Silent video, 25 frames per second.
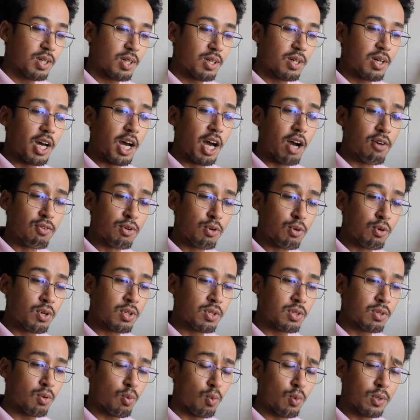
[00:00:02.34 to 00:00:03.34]
Hey everyone,
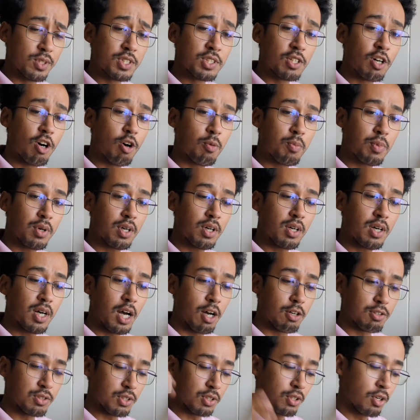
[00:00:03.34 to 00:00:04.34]
what's up?
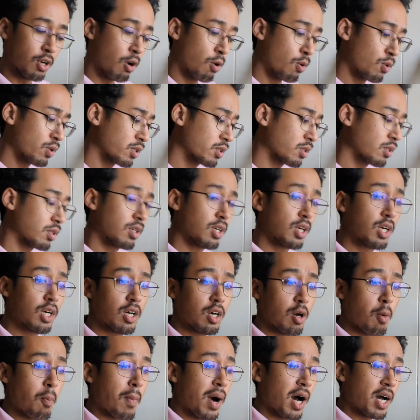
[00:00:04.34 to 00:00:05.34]
How's it going?
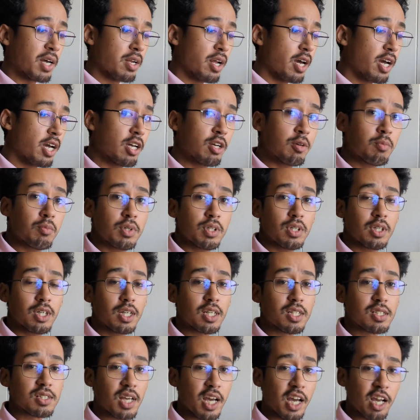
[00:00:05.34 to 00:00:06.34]
My name
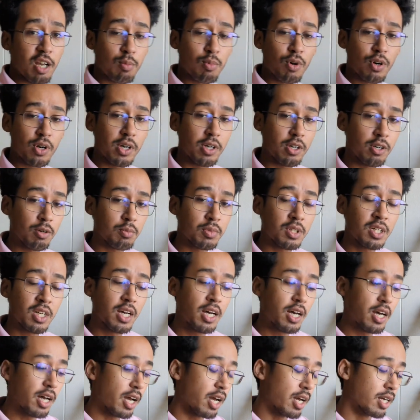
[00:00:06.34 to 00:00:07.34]
is Abraham,
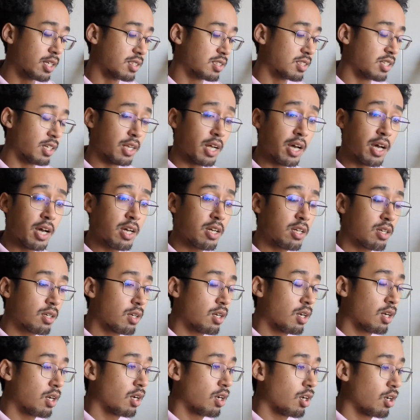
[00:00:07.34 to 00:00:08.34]
and today
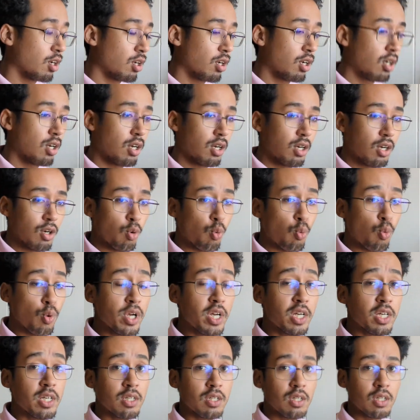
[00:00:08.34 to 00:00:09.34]

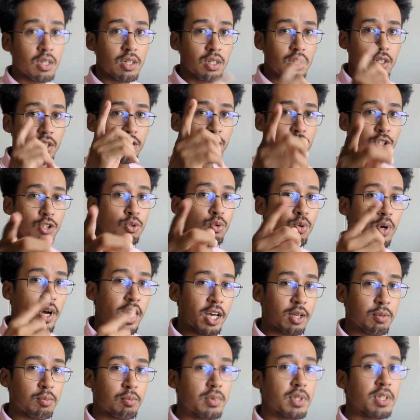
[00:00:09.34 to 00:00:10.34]
we, you
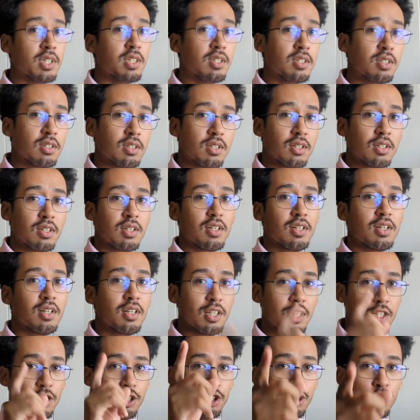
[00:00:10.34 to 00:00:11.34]
and me,
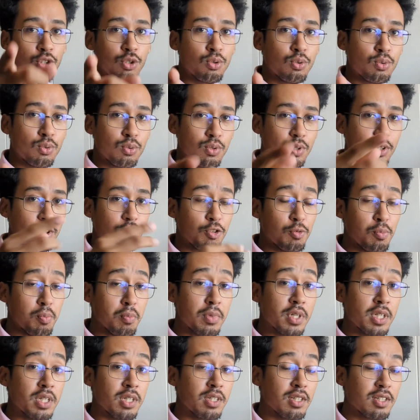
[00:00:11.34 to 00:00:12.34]
you,
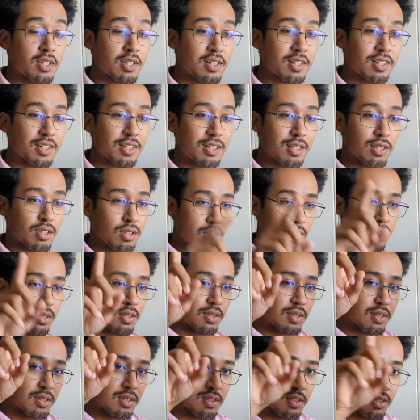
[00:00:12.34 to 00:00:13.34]
me,
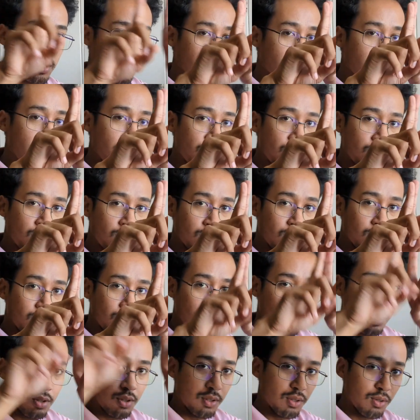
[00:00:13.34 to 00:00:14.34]
together,
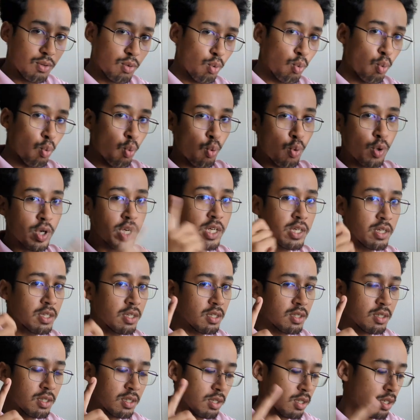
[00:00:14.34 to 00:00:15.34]
we
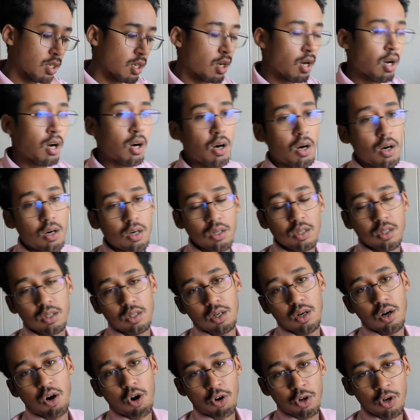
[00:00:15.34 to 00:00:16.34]

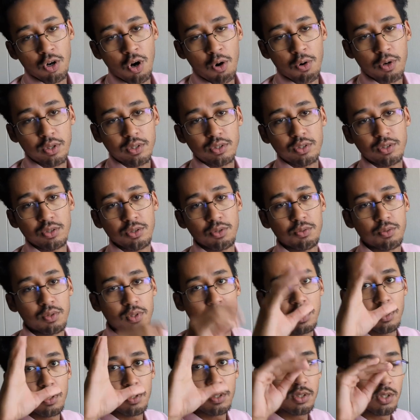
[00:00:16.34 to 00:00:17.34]
are going to
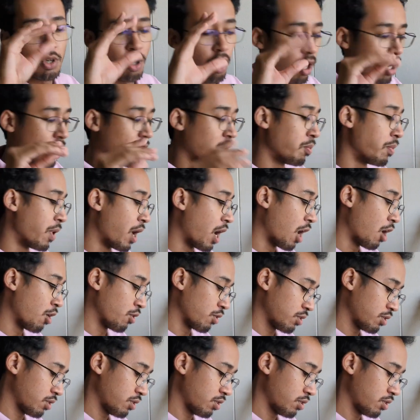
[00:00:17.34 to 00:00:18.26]
talk about